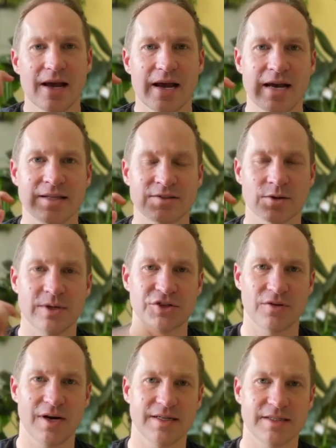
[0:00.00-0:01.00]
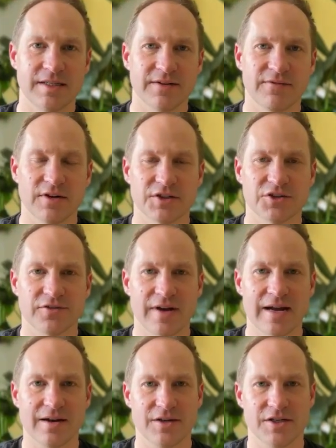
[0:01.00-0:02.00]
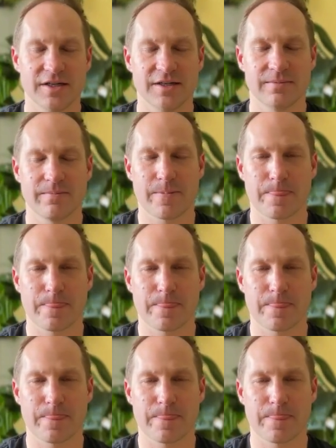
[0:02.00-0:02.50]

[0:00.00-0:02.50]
And so we tried a different strategy.